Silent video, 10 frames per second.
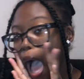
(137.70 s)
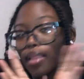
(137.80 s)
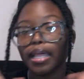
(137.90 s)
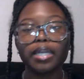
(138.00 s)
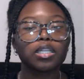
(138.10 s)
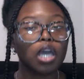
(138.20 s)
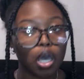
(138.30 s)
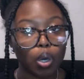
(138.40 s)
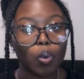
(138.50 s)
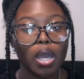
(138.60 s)
like,
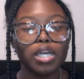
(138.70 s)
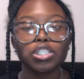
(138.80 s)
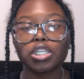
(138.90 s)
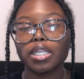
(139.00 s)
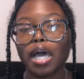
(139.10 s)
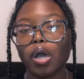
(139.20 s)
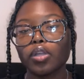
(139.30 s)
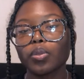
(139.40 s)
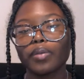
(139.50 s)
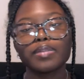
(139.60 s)
no. Chanel
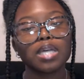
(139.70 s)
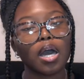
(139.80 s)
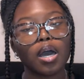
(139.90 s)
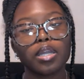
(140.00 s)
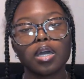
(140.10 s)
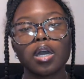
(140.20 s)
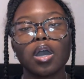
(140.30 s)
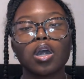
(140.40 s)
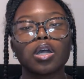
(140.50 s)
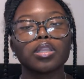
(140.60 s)
and Louis Vuitton
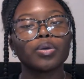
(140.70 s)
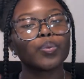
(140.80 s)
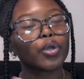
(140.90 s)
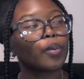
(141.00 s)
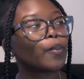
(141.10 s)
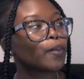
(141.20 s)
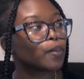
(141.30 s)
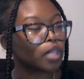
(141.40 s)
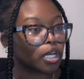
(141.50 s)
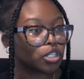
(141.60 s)
are the real
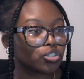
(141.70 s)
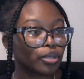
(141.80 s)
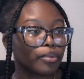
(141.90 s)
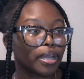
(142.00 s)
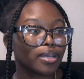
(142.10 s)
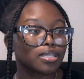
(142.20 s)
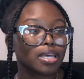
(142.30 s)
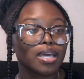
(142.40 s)
luxury brands